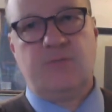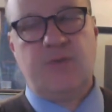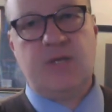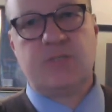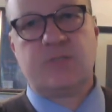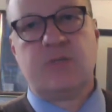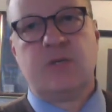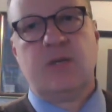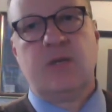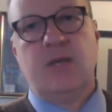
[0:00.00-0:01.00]
face
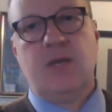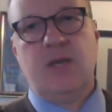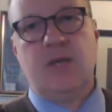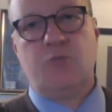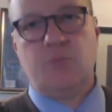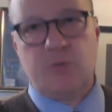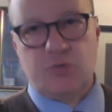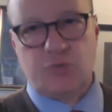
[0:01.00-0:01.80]
a criminal